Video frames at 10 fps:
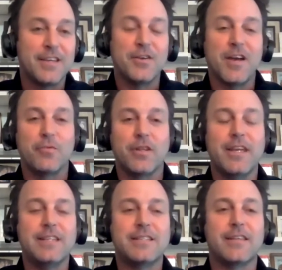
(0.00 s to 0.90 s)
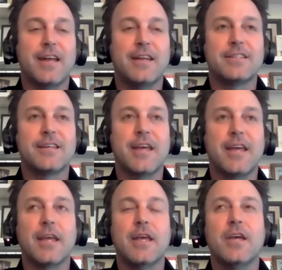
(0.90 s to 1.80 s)
I relate to that and
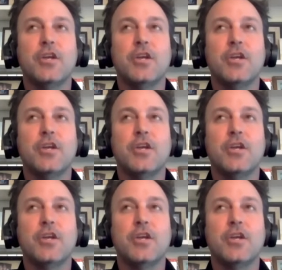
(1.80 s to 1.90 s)
saying,